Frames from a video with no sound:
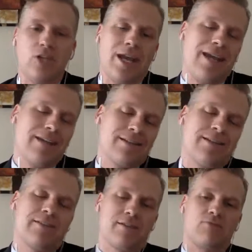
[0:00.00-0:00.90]
change
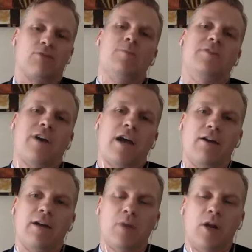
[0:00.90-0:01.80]
in this disruptive
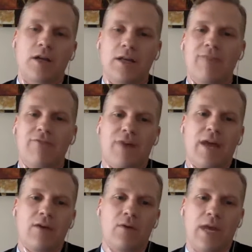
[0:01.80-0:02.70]
higher ed market and
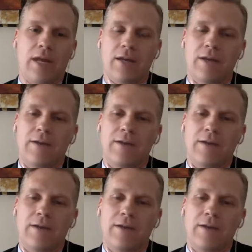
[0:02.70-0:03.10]
find a way to,